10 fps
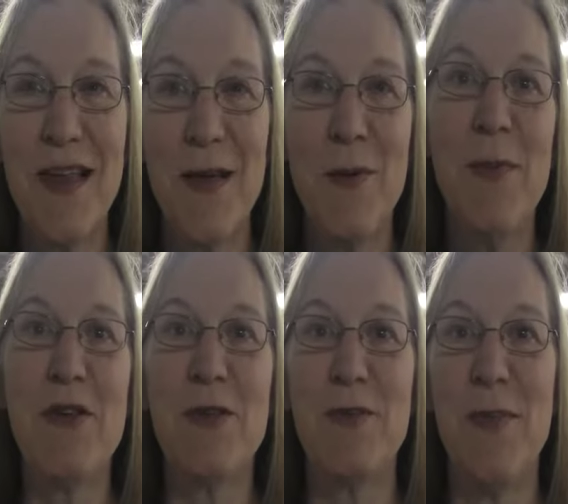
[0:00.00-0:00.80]
and we
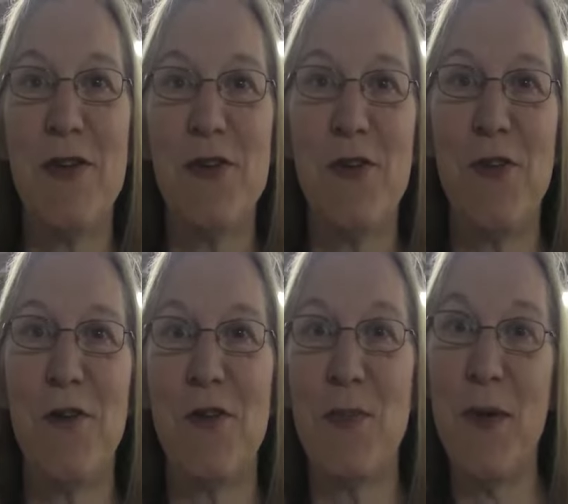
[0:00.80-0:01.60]
must make sure that
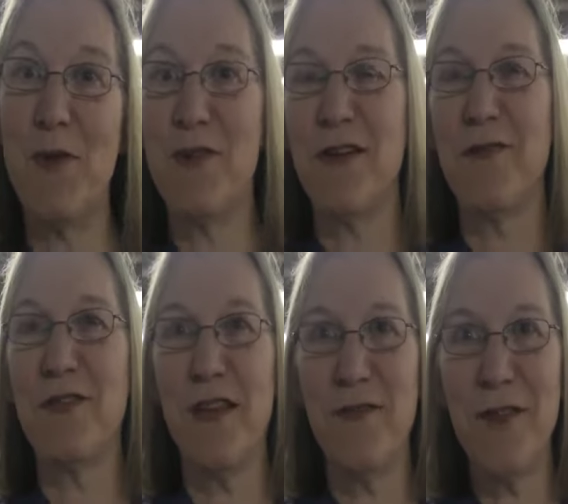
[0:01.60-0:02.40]
they're disposed of
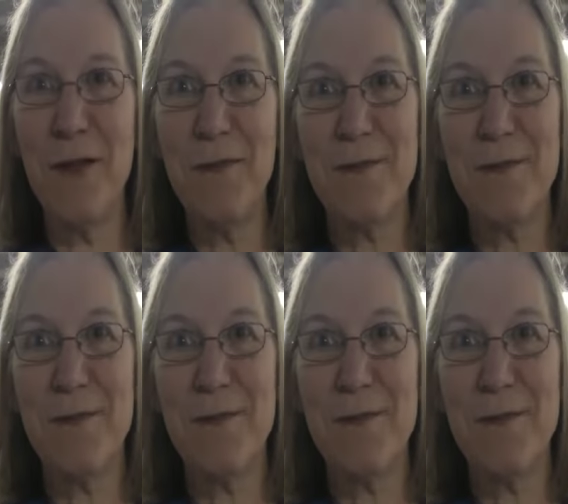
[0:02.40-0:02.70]
safely.